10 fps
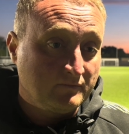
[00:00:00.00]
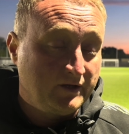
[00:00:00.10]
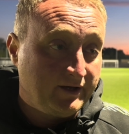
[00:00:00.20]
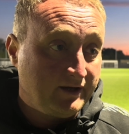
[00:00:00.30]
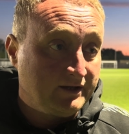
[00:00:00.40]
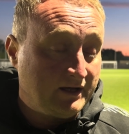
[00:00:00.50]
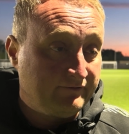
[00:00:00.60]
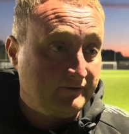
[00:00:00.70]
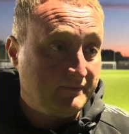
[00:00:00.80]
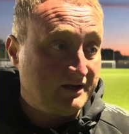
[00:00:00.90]
Yeah, I
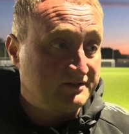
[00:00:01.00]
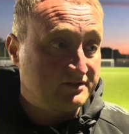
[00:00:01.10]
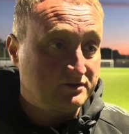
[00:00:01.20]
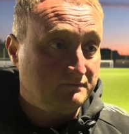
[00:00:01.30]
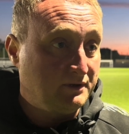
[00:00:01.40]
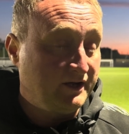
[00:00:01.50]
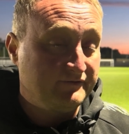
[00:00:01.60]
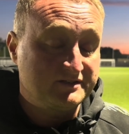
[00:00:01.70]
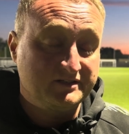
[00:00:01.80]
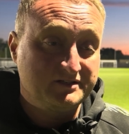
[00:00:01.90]
think Max is some player
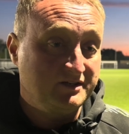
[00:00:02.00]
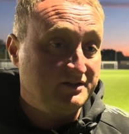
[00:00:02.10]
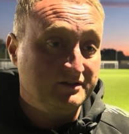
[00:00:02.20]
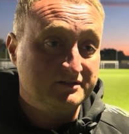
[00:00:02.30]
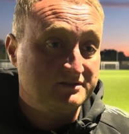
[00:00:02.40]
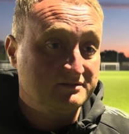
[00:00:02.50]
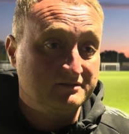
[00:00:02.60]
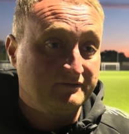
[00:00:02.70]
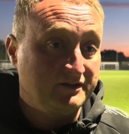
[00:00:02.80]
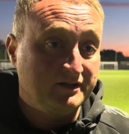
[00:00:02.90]
for 16 years
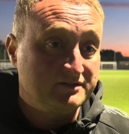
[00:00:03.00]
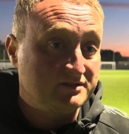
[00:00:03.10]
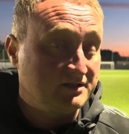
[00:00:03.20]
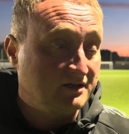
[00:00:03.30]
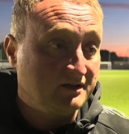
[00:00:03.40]
of age.